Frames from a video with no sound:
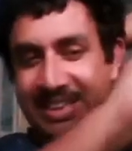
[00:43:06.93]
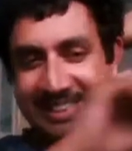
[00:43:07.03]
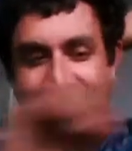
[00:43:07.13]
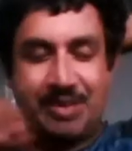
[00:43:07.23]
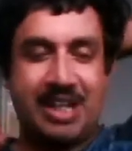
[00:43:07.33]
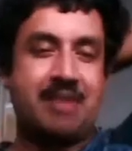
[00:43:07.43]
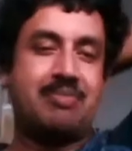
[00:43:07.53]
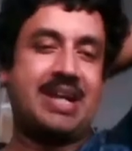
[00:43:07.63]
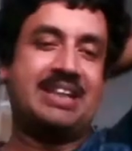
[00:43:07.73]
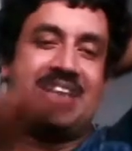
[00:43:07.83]
it's coming
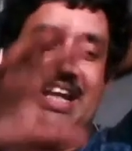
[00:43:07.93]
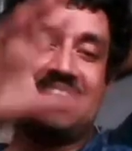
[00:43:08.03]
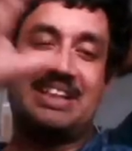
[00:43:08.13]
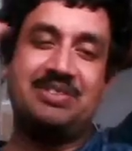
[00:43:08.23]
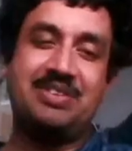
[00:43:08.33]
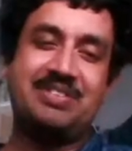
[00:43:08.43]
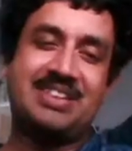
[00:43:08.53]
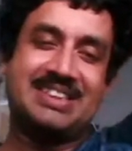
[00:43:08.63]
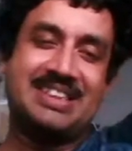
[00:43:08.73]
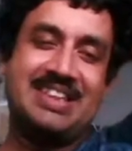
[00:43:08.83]
up, and then another
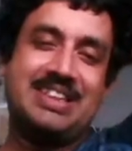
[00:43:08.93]
universe.